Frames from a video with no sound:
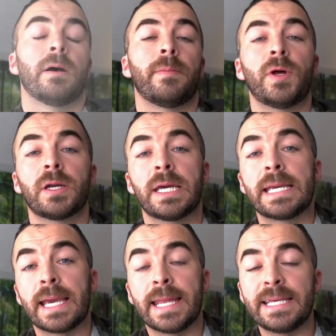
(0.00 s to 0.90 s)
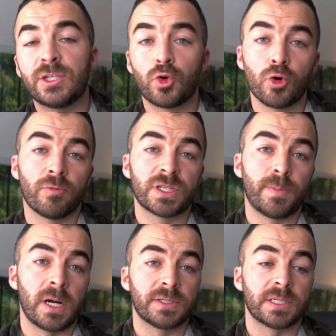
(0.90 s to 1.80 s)
I'm not getting any tour
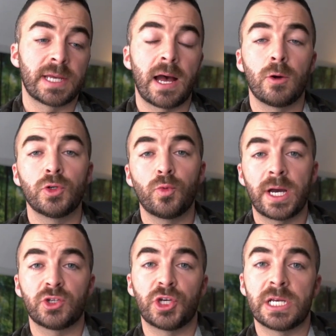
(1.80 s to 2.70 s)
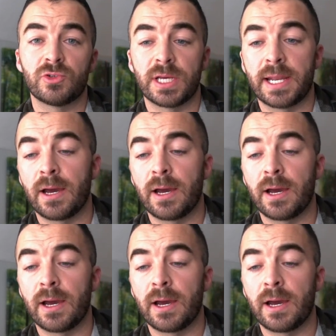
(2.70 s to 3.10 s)
responses. How do I change that?